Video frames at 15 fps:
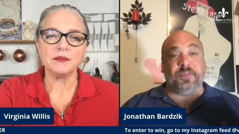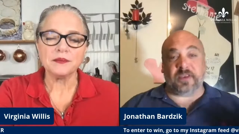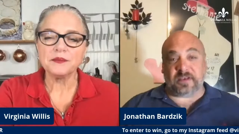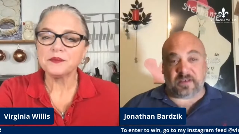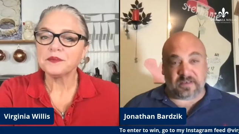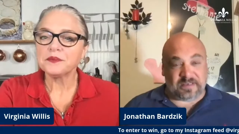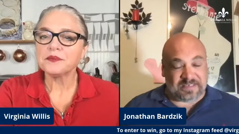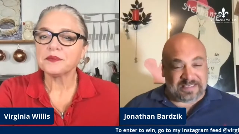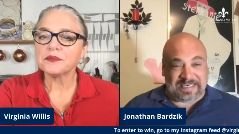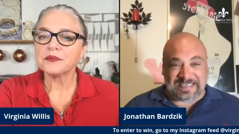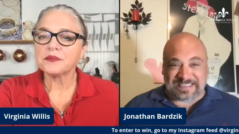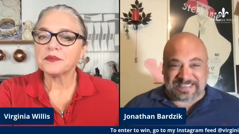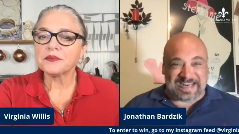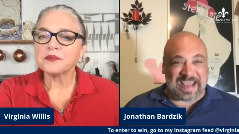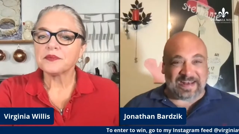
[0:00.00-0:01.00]
Speaker 1: that
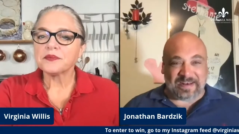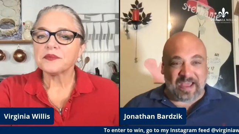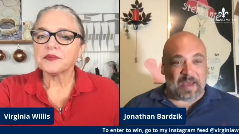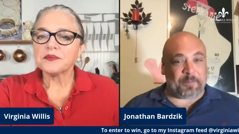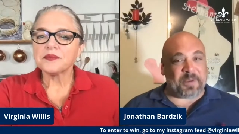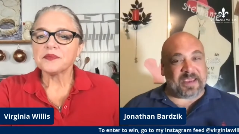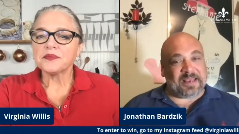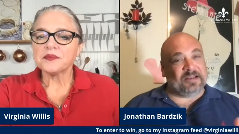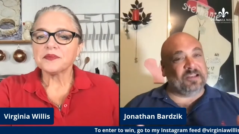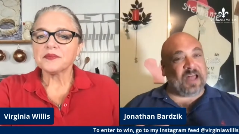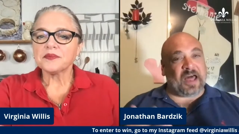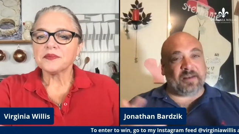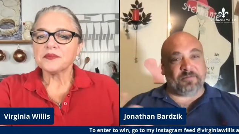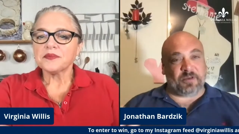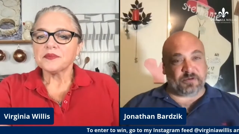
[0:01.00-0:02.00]
needs to end up in a
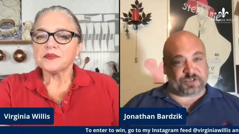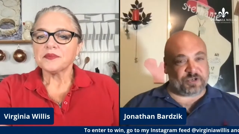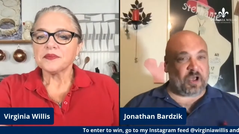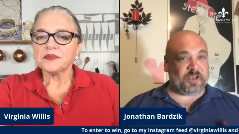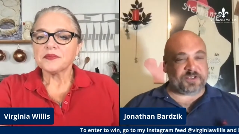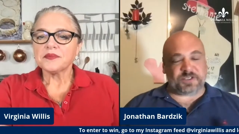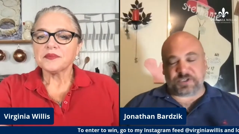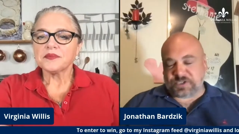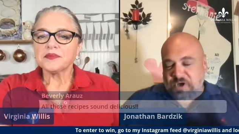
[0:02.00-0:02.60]
lot of those sauces.